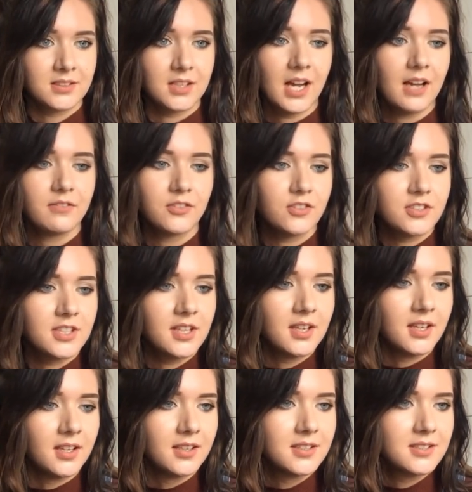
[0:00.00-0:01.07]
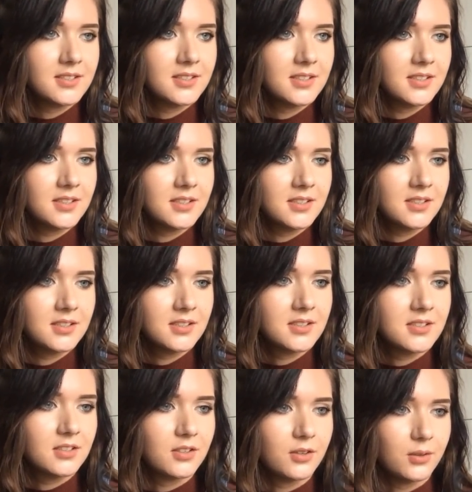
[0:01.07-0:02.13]
I have not seen this.
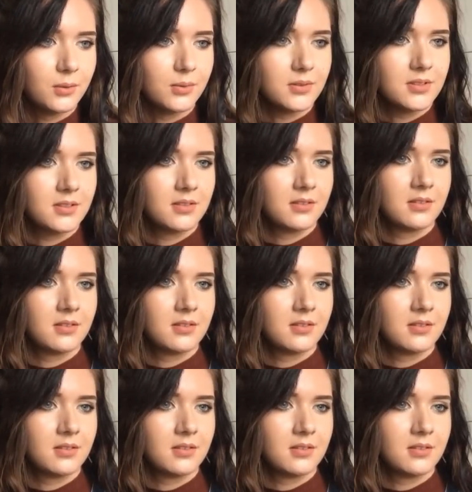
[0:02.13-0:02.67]
It's the news.